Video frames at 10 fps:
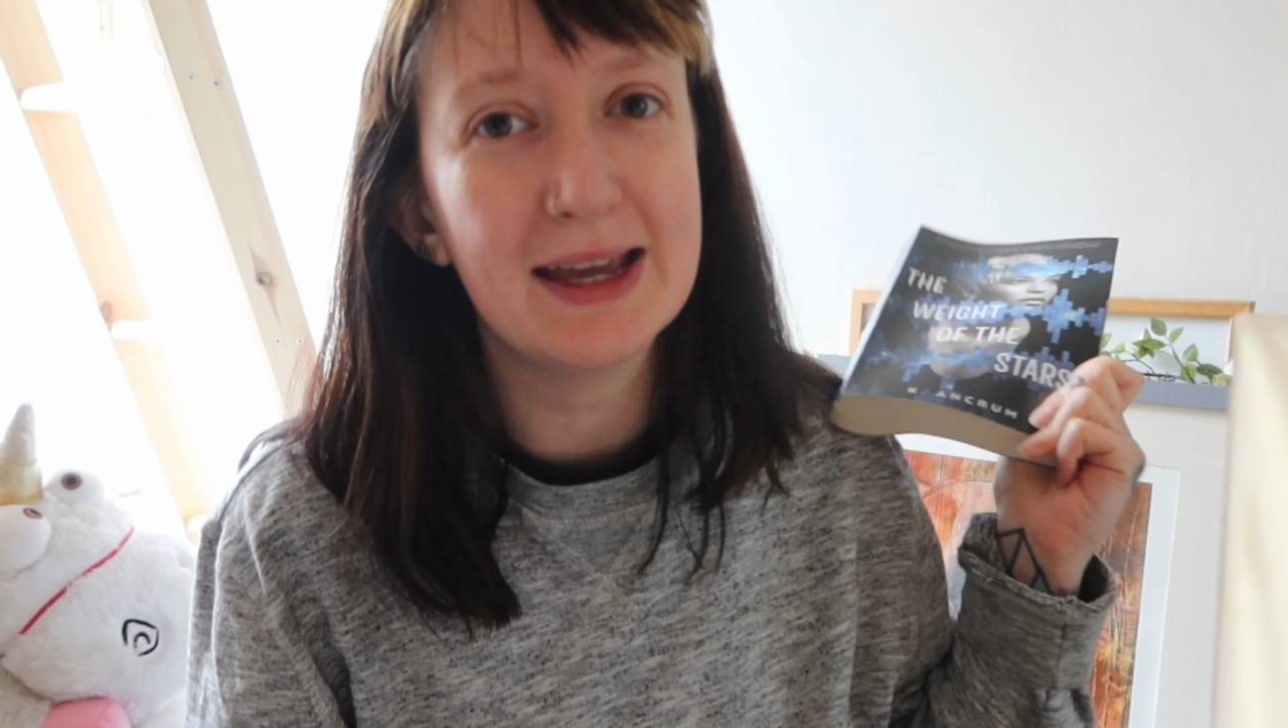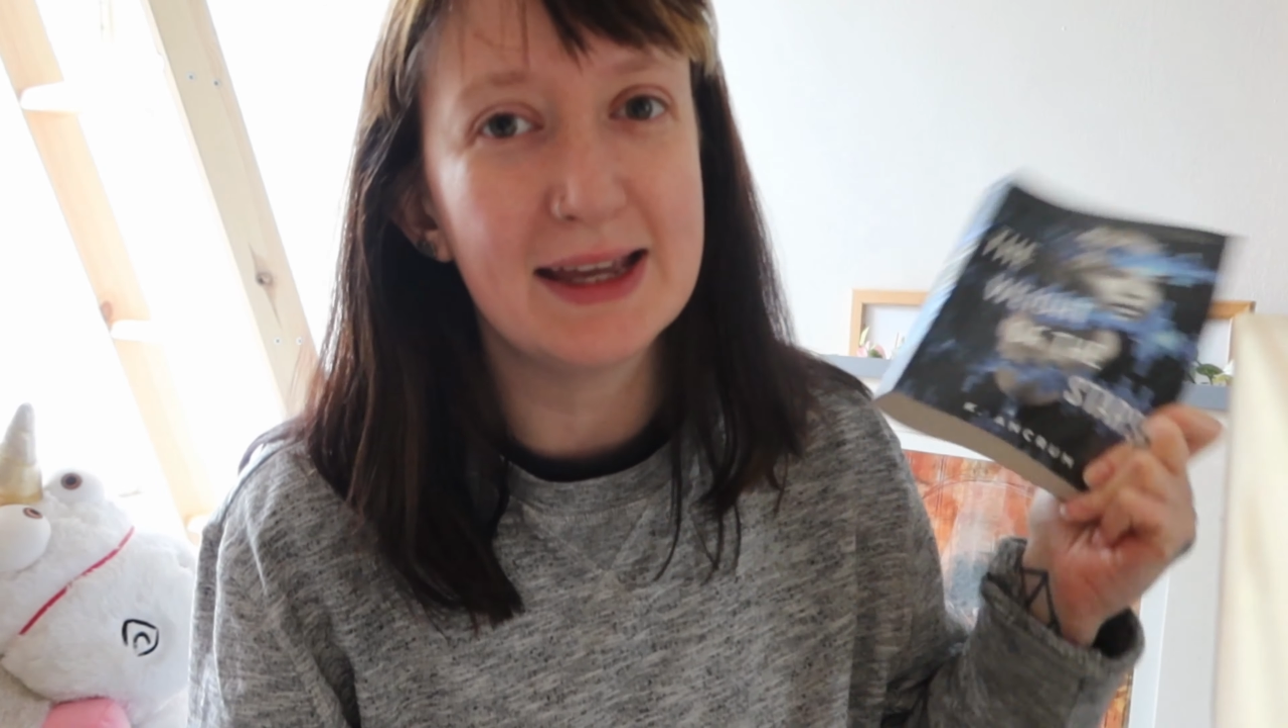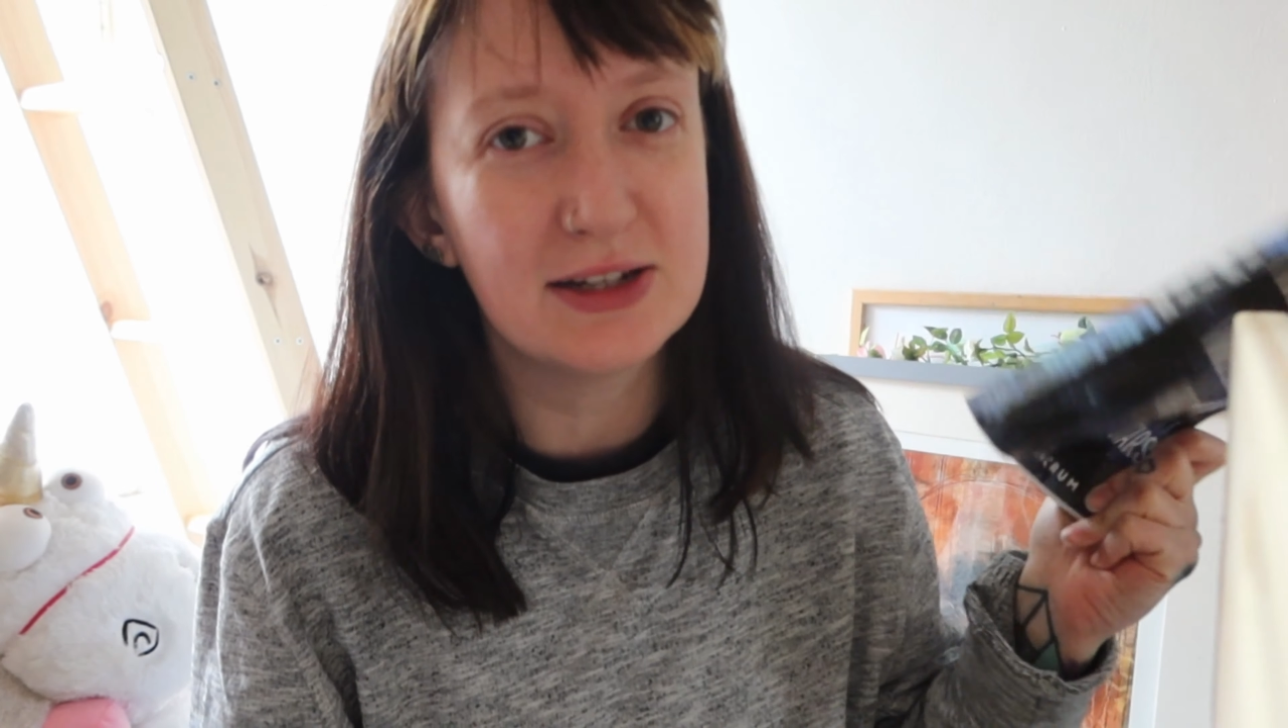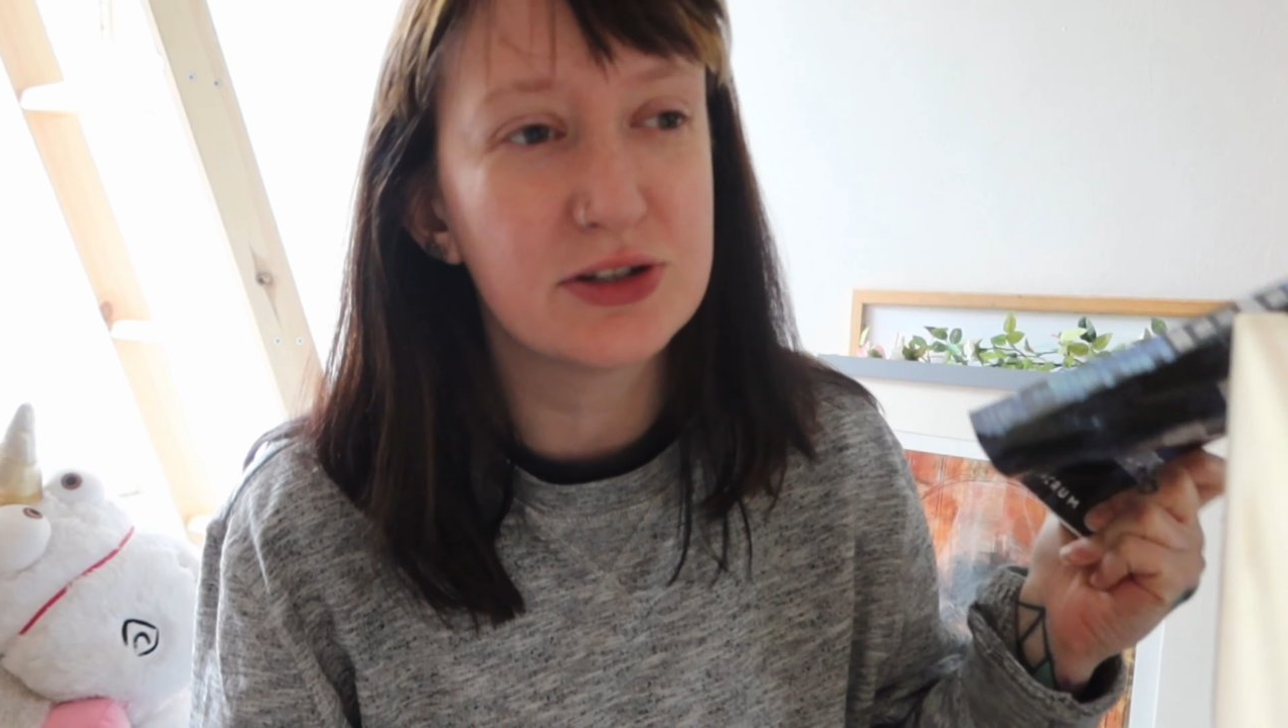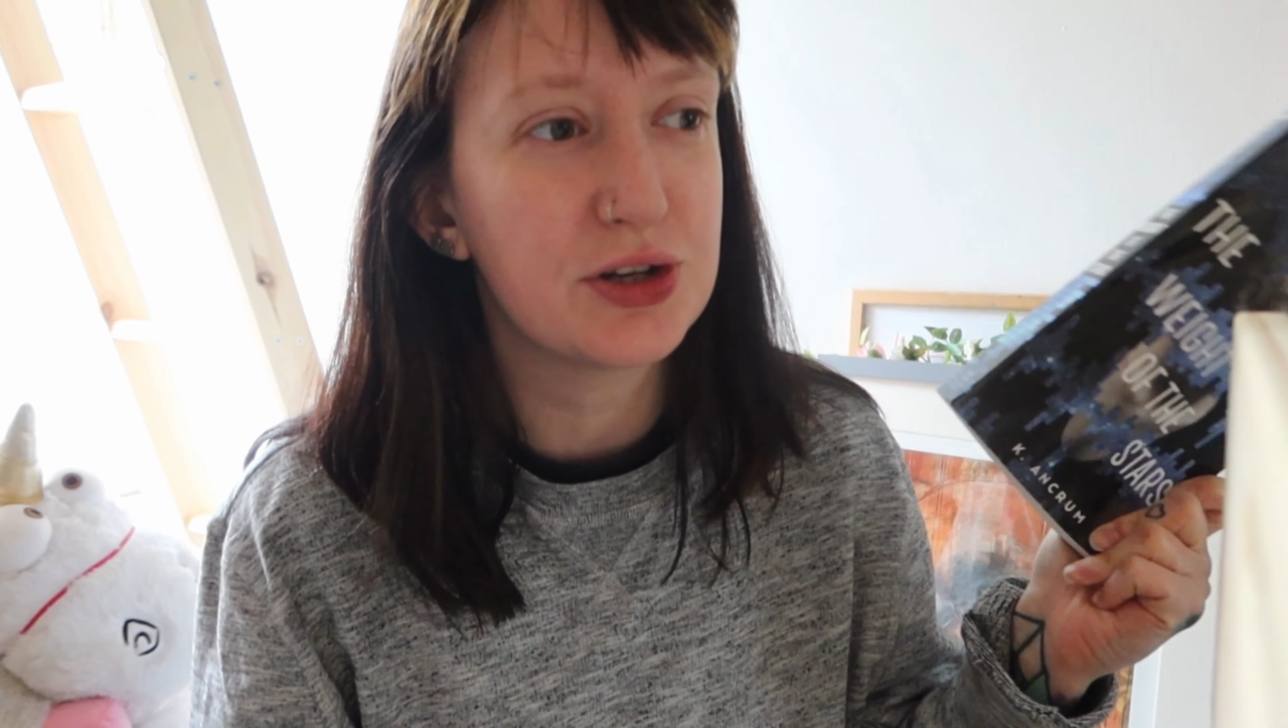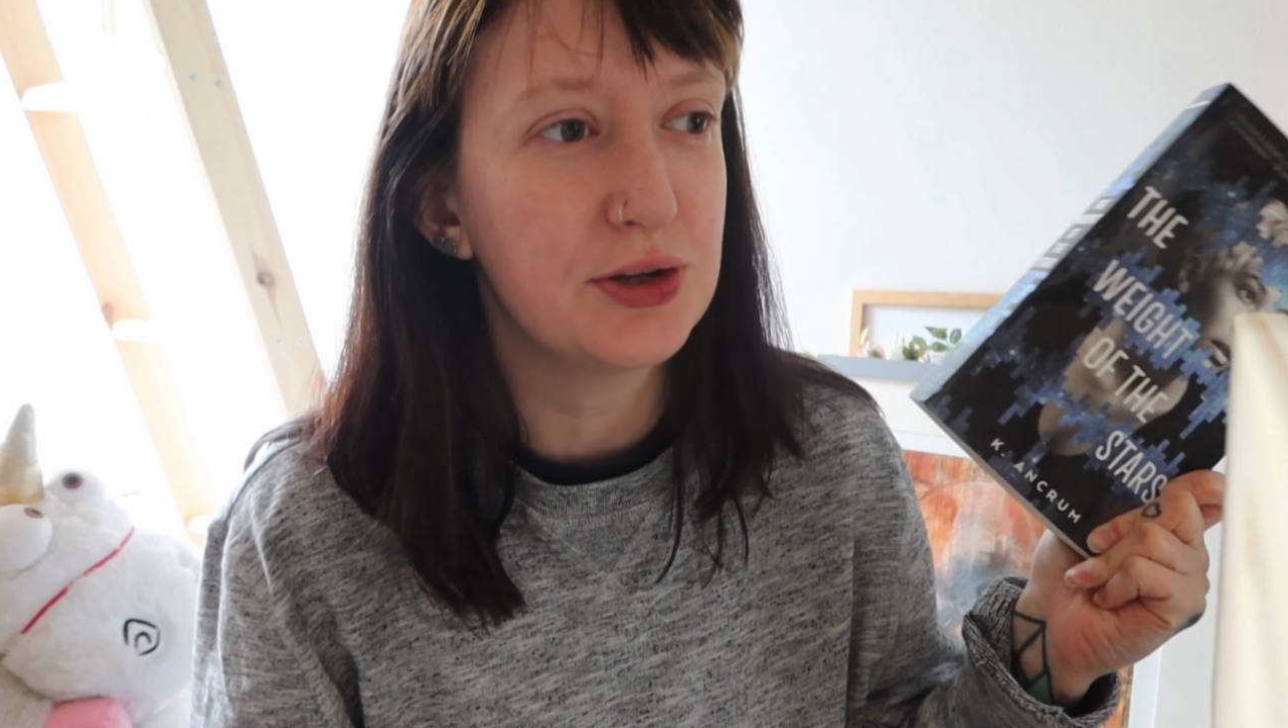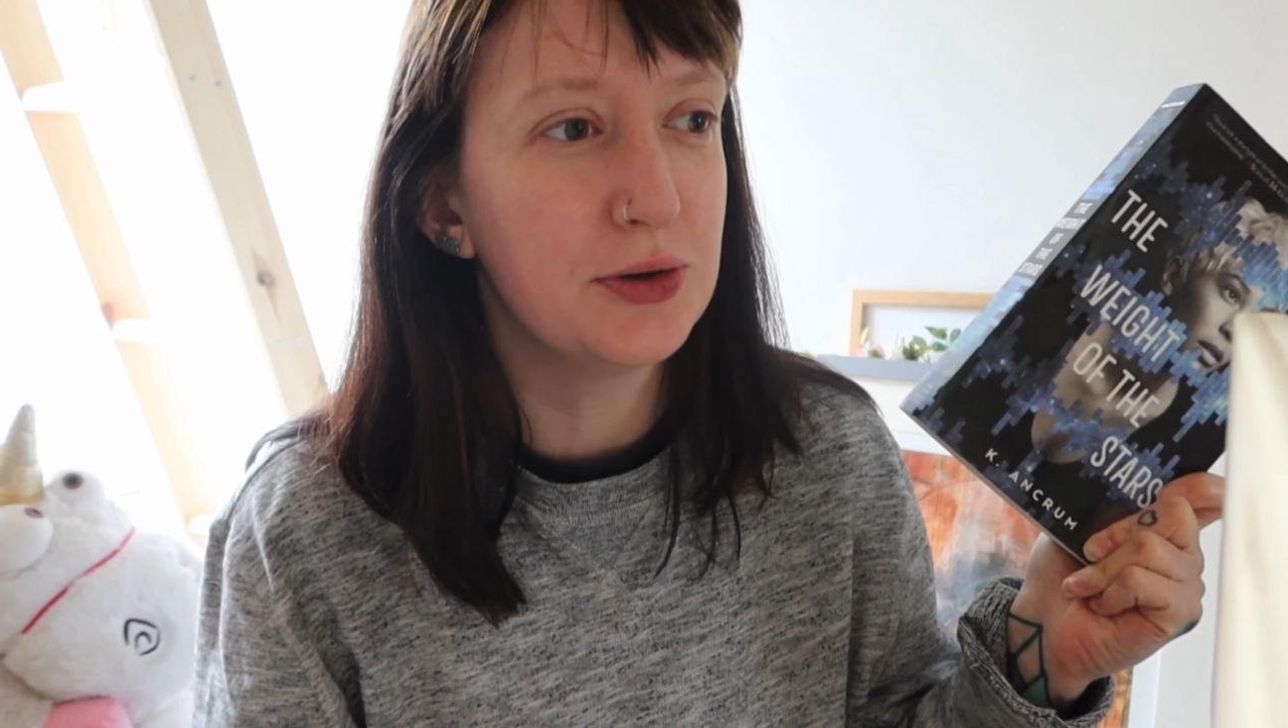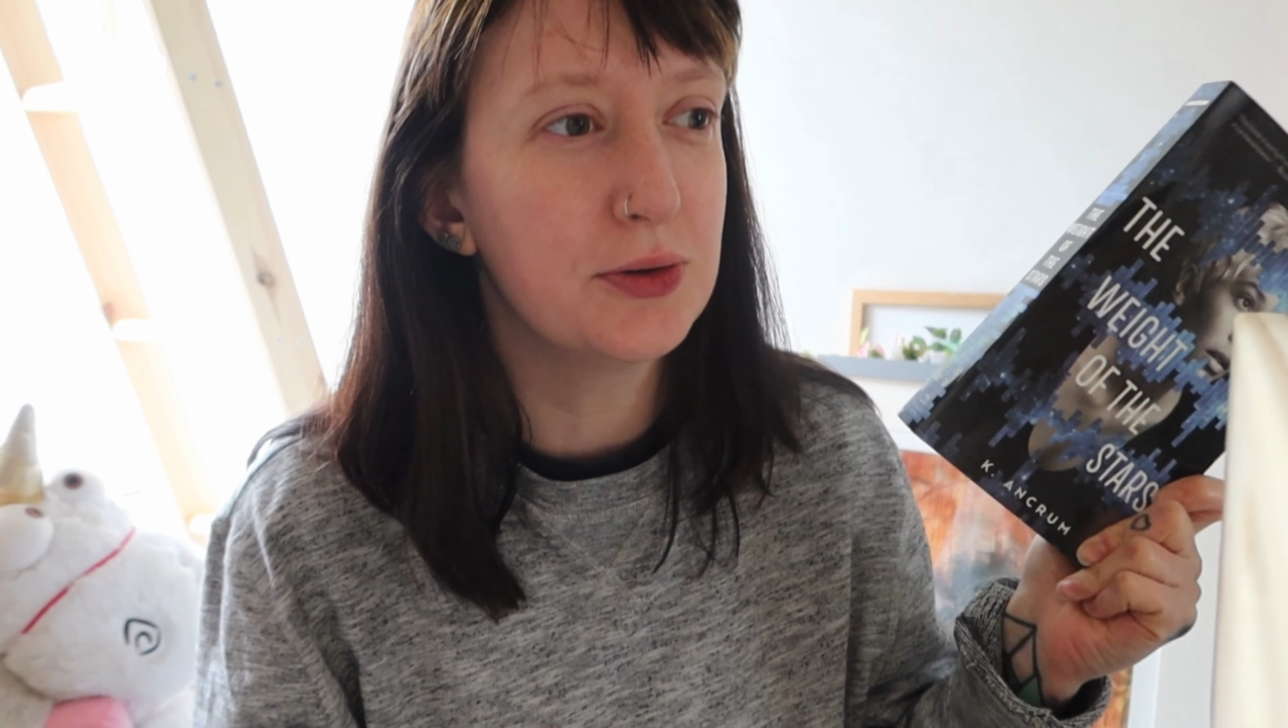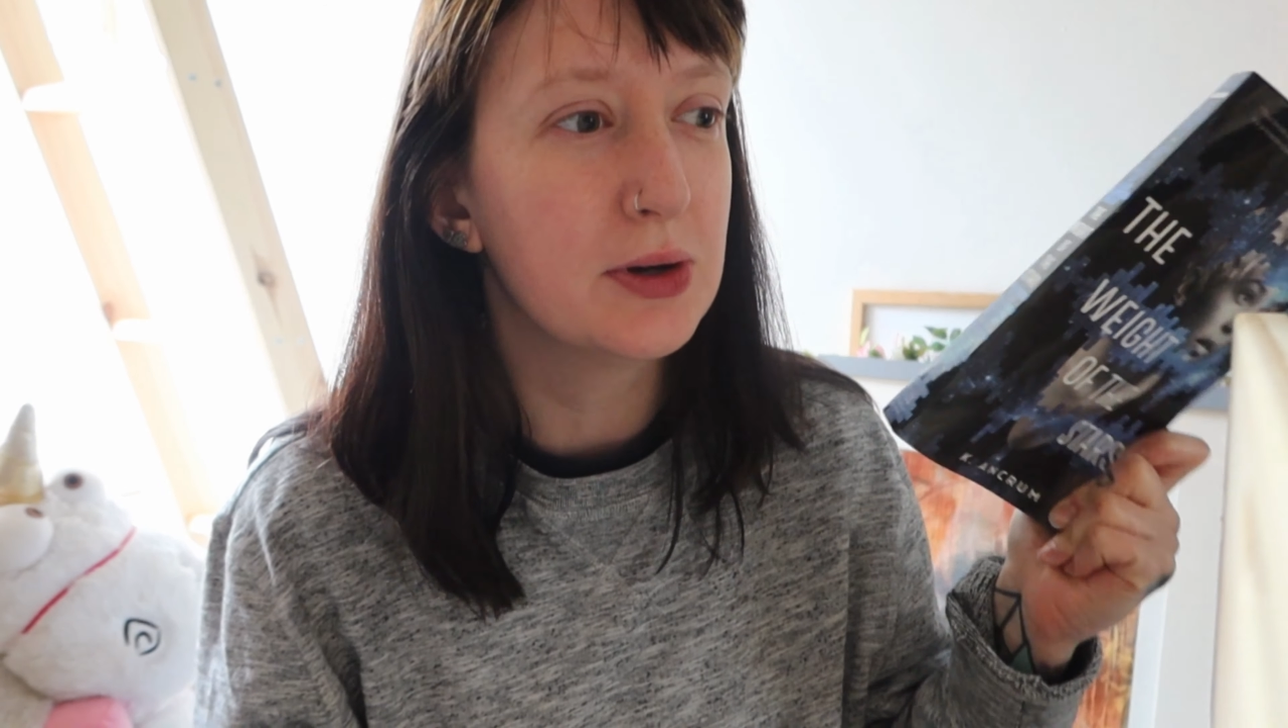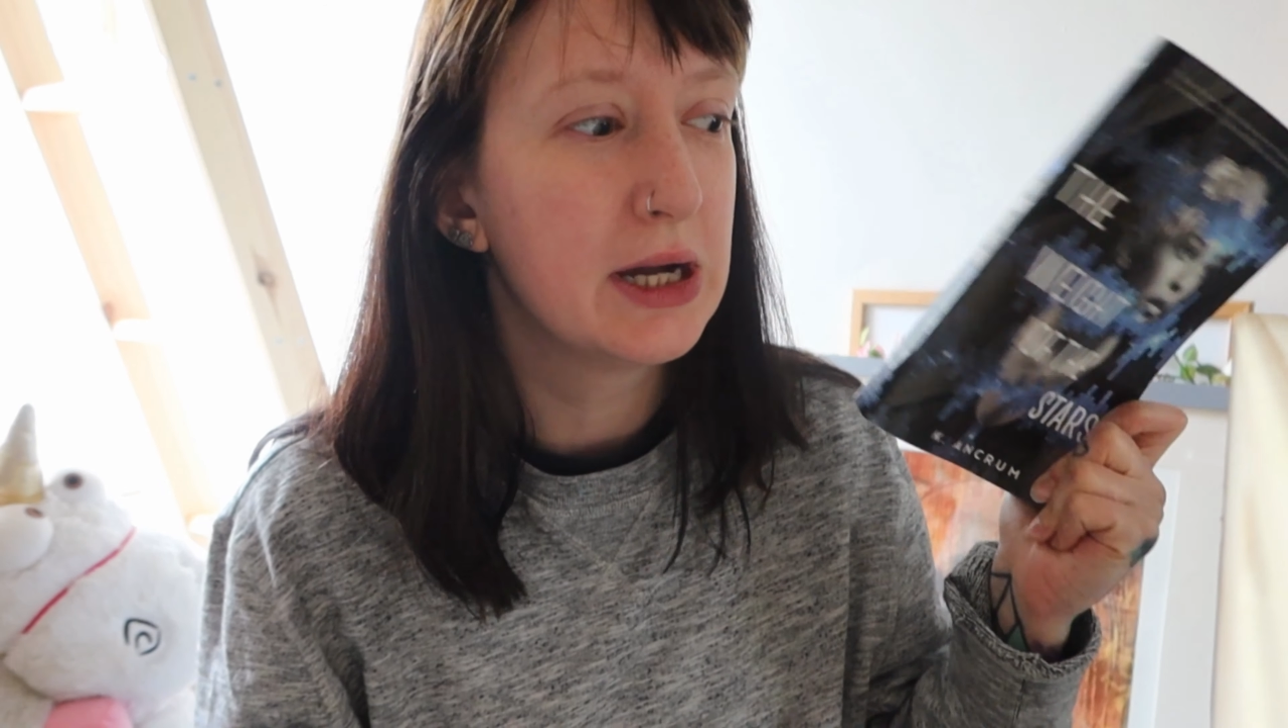
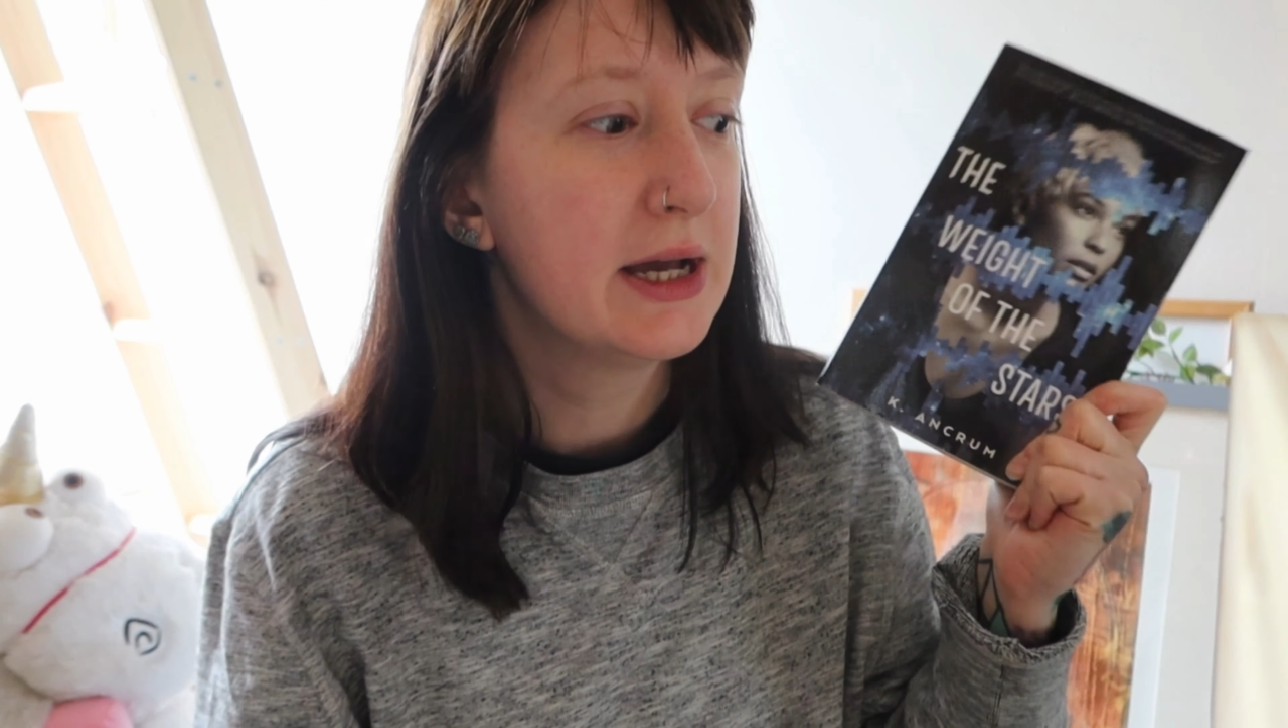into